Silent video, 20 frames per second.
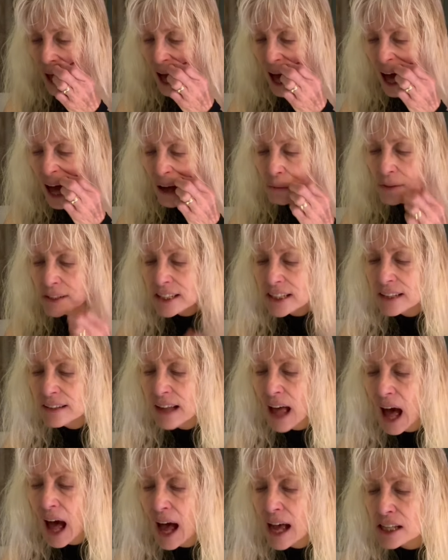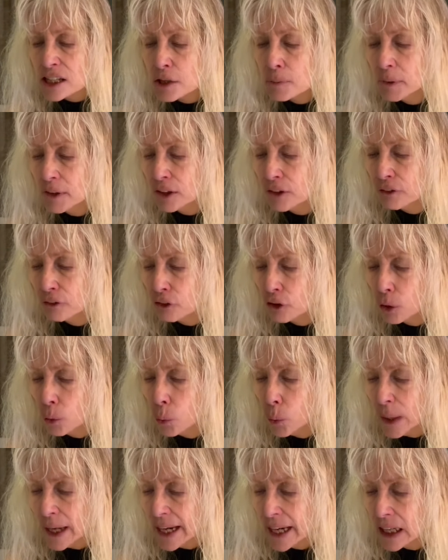I was in the hospital for a
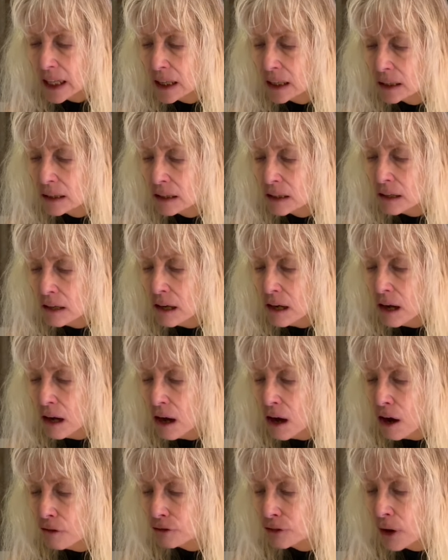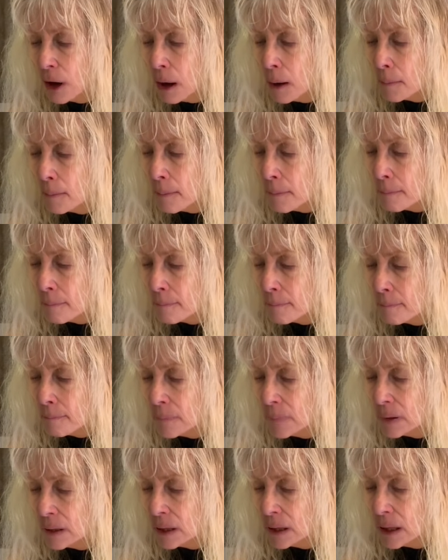week from
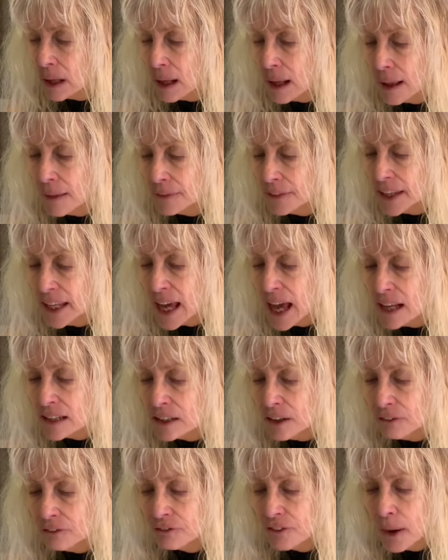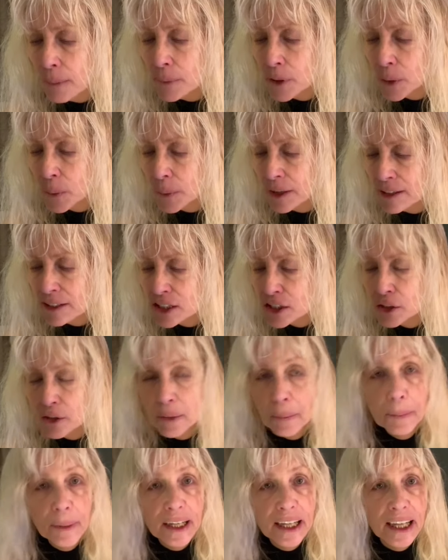the end of February to the
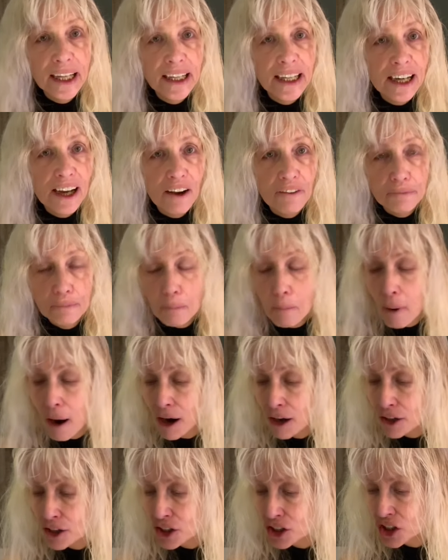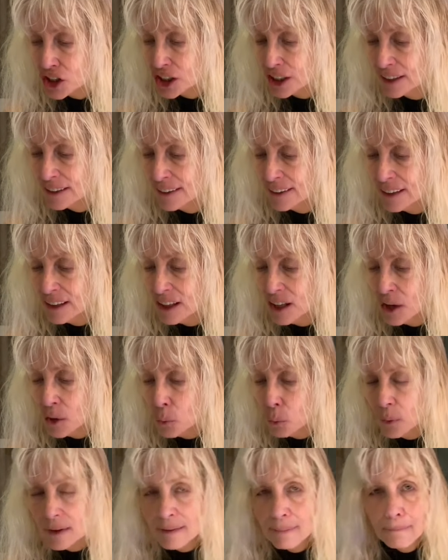beginning of March
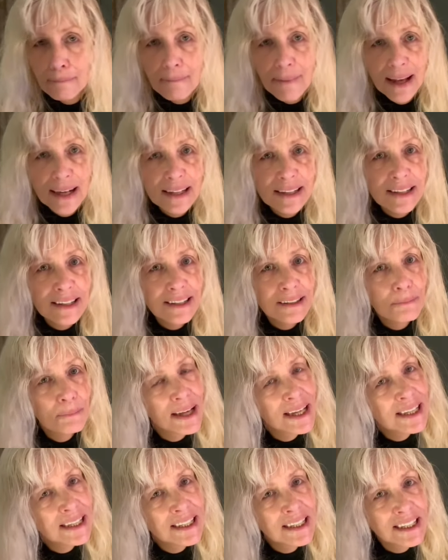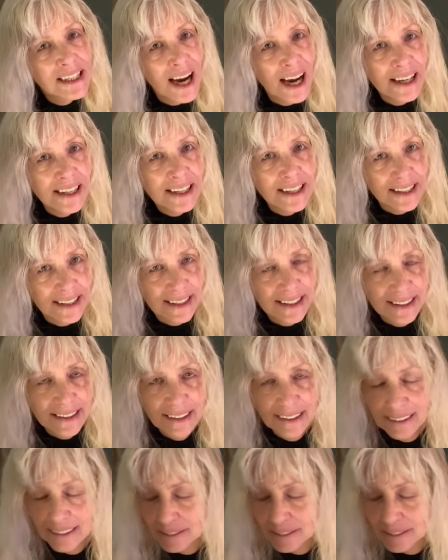with menin meningitis.